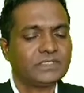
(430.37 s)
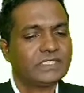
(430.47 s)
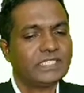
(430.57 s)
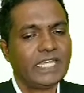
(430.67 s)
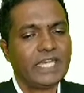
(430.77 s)

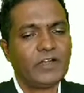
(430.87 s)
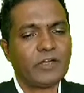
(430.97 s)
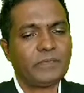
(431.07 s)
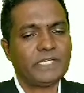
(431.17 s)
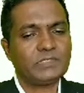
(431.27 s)
A dot
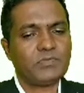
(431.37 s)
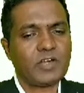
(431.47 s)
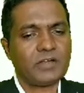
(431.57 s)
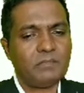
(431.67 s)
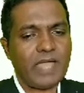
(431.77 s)
B is
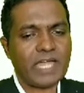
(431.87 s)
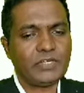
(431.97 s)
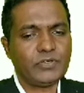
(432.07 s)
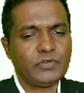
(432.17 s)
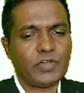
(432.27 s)
what?
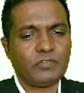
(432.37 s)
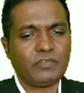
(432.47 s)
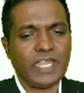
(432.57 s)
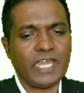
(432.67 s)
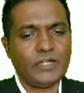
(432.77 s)
Magnitude of
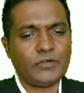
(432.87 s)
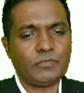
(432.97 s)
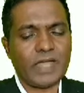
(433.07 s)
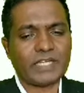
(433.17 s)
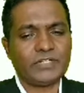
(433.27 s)
A into
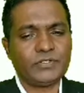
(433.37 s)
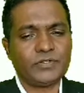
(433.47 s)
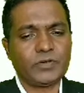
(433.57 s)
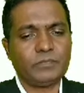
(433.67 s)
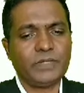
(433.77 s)
magnitude
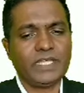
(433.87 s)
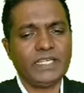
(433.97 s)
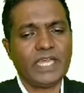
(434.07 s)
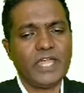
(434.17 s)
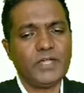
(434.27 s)
of B
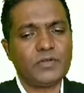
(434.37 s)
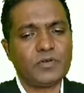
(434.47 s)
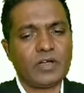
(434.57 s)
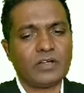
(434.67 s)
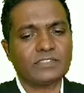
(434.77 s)
into
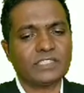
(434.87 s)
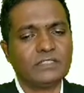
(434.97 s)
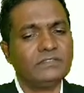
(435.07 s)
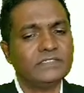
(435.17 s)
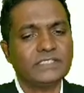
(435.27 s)
cos
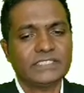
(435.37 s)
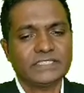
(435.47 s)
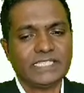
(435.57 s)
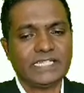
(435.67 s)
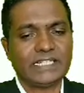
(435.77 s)
of
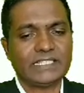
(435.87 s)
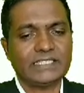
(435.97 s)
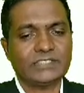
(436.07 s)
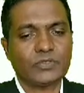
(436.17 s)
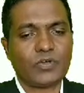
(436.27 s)
theta.
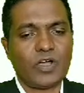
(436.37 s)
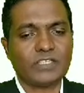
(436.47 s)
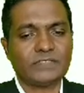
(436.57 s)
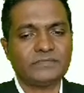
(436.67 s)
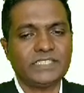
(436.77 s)
So cos
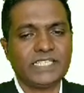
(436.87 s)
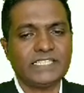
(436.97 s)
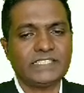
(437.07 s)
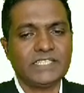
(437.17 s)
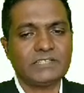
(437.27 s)
of theta
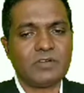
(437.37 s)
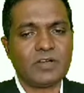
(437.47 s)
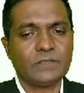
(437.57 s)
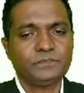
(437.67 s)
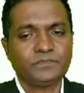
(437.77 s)
is here
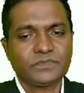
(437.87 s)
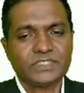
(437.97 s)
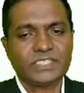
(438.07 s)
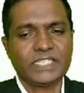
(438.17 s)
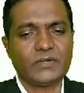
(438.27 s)
what?
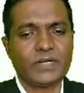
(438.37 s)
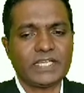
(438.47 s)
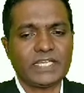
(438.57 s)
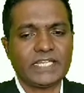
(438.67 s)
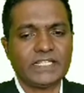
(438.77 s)
0
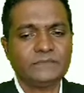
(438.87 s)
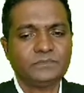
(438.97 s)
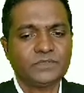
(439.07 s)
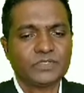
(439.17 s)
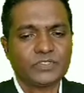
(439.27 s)
degree.
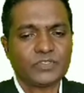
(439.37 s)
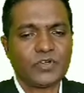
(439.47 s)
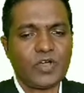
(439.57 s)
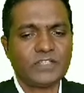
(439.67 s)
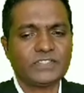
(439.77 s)
So
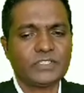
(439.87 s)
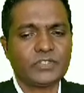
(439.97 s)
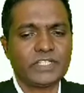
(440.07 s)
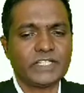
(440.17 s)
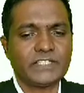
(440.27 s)
cos 0
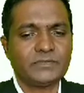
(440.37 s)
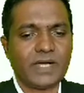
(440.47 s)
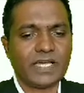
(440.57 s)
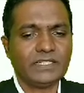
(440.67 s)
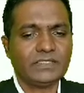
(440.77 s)
degree is
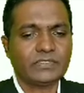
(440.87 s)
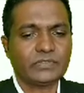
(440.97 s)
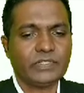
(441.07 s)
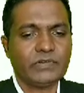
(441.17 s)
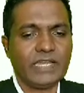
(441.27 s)
1. So
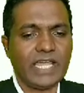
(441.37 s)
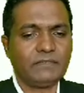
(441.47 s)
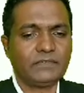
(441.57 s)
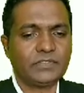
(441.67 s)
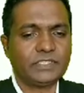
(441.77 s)
you
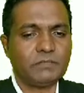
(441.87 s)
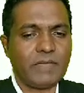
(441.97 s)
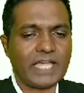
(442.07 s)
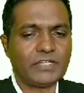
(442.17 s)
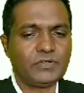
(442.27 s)
left with
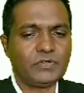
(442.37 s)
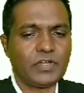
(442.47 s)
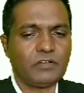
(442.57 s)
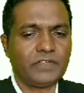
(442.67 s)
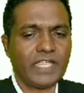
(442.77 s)
magnitude
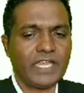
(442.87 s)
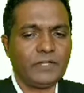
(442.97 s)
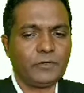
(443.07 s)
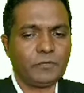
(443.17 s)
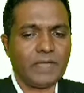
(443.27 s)
of A
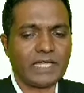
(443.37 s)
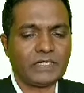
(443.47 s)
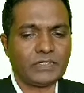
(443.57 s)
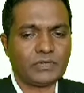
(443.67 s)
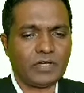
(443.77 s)
into
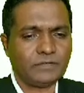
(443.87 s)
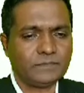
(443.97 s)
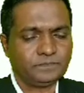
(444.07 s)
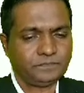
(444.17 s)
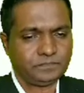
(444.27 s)
magnitude of
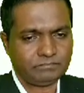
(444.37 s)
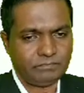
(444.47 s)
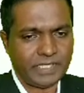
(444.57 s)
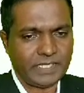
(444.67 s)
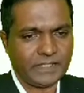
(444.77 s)

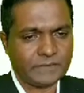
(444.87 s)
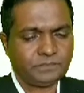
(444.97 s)
B.